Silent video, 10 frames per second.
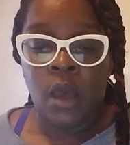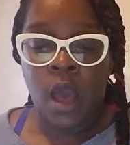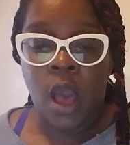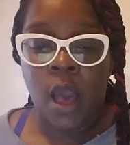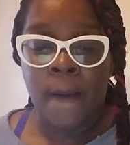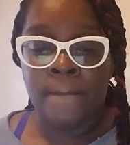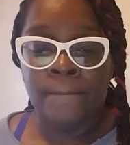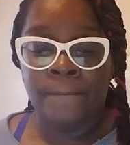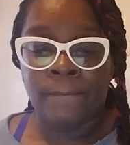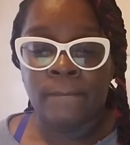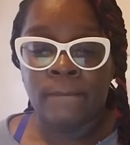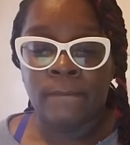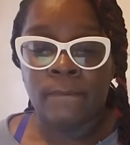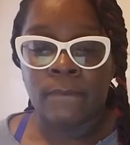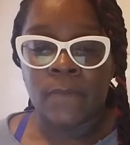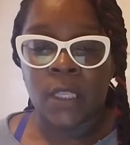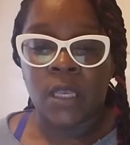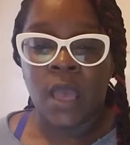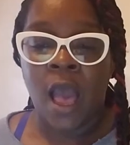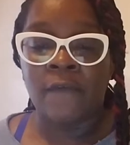I've
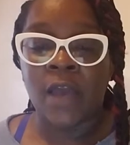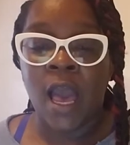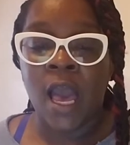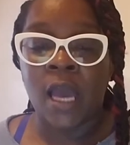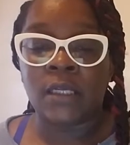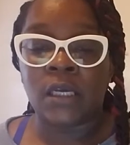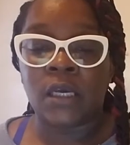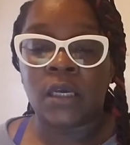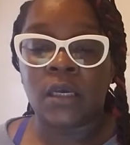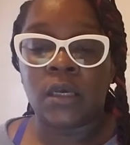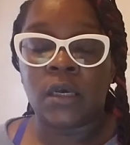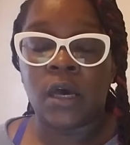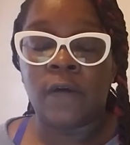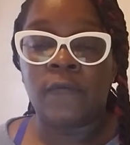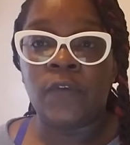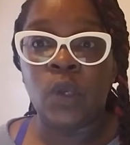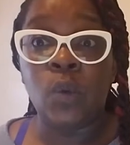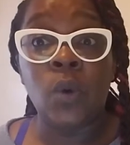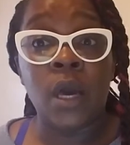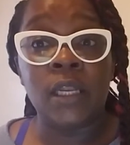got a
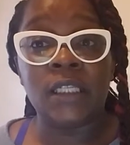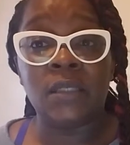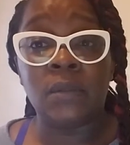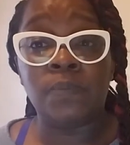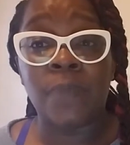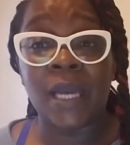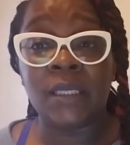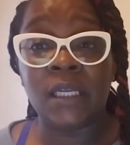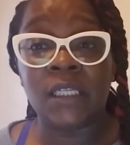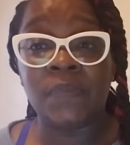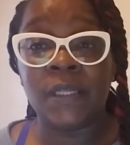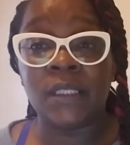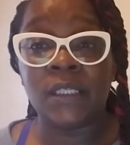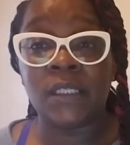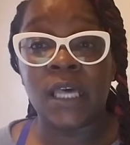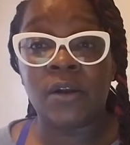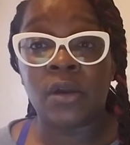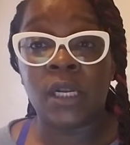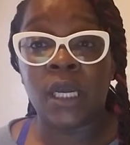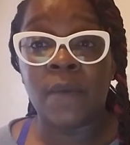few unexpected expenses that
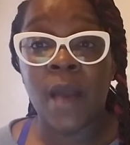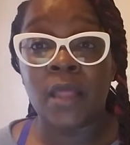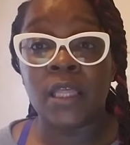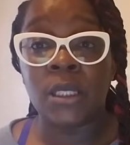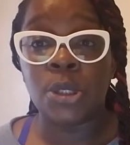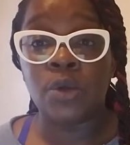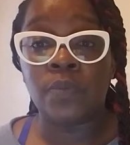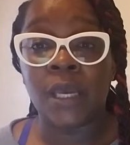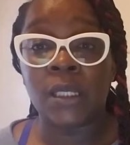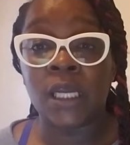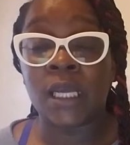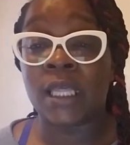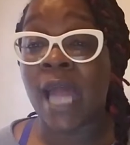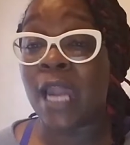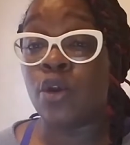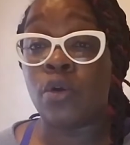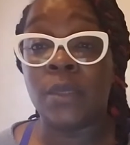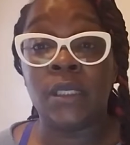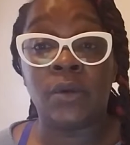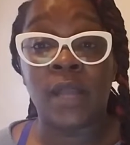are going to come out this June paycheck that I
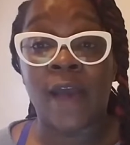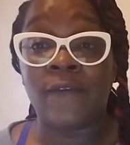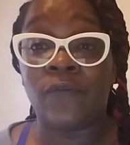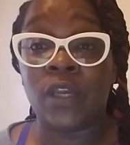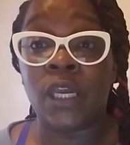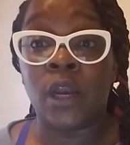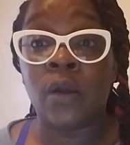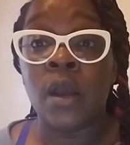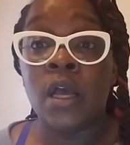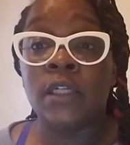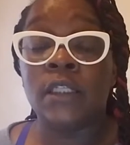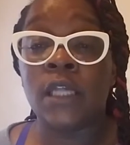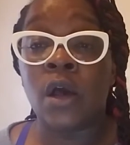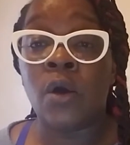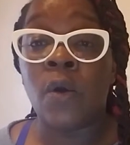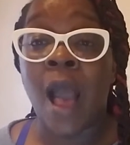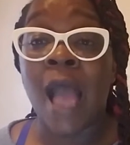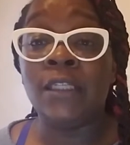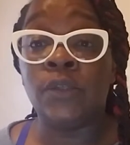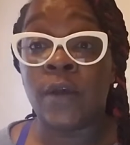normally don't have every year. So
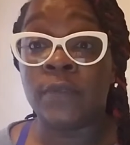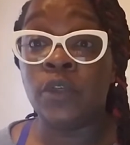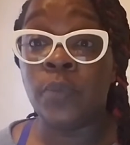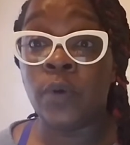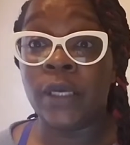I do have two